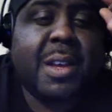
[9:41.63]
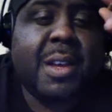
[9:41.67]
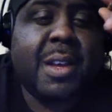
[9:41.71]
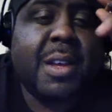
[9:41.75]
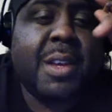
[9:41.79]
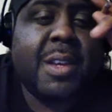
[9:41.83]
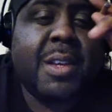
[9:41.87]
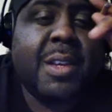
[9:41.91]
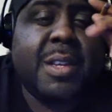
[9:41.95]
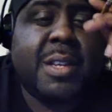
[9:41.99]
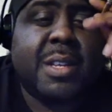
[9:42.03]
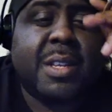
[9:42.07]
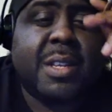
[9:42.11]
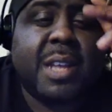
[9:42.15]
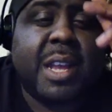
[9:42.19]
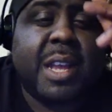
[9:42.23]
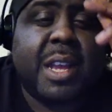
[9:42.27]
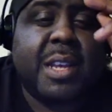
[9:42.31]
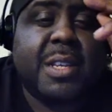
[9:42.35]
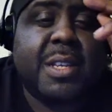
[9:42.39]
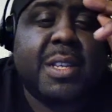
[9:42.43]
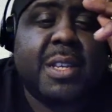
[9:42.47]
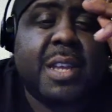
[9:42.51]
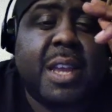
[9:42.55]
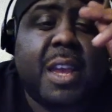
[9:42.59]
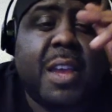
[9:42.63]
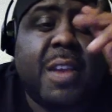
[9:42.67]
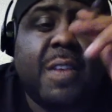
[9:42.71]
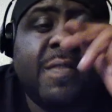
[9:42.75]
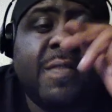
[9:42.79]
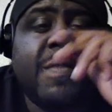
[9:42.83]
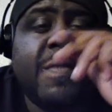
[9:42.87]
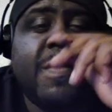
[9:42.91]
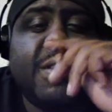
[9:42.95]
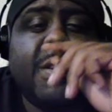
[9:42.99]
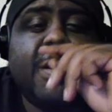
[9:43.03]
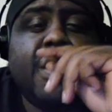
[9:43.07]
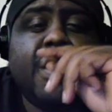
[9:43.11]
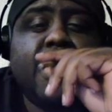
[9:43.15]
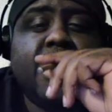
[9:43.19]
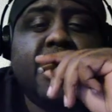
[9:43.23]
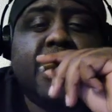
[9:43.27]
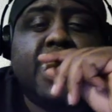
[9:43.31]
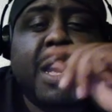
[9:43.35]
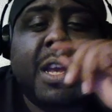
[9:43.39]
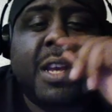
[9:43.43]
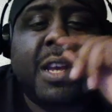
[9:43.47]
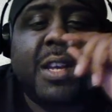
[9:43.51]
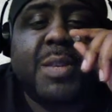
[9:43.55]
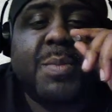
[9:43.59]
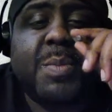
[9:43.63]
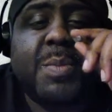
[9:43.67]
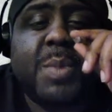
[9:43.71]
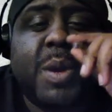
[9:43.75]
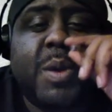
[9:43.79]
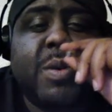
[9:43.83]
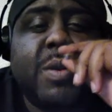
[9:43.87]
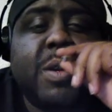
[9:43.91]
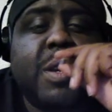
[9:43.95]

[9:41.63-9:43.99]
Stay safe. Stay smoking.